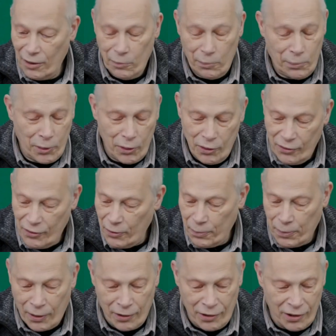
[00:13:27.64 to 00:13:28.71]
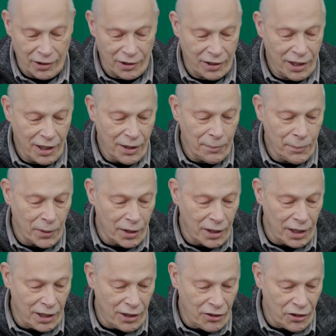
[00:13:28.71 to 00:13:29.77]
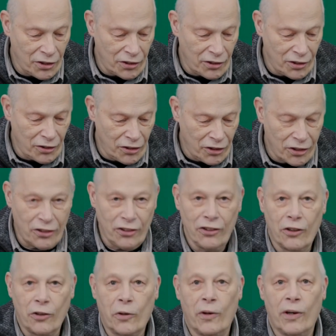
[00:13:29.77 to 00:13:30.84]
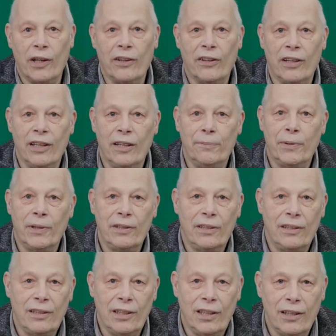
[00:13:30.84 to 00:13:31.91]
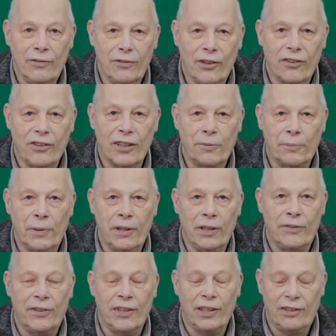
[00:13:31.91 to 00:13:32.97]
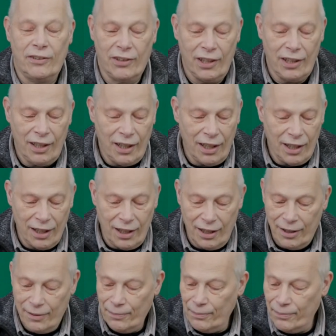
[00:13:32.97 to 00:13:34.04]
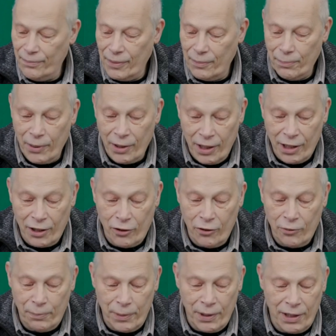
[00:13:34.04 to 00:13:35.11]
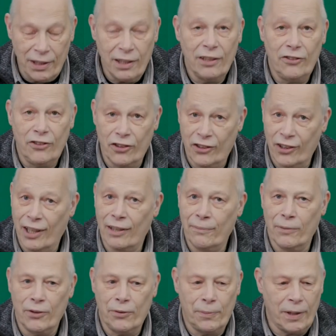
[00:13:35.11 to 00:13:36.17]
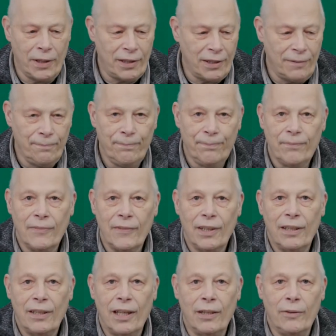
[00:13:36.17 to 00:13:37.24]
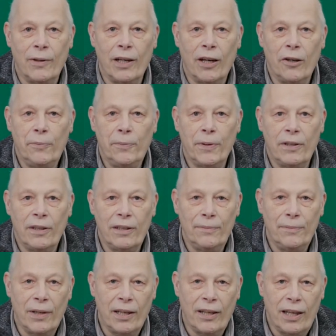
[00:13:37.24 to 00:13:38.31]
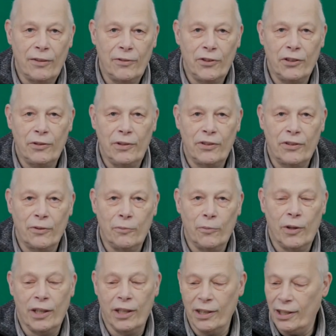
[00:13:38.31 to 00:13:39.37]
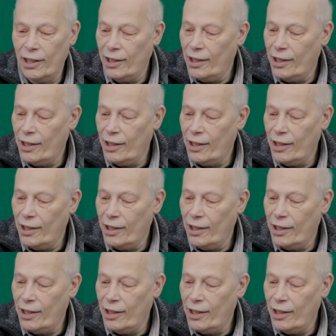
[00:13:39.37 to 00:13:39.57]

Beautiful product, but it just not quite there. But nothing's perfect, but it could be just that much better. Anyway, I hope I helped you in some way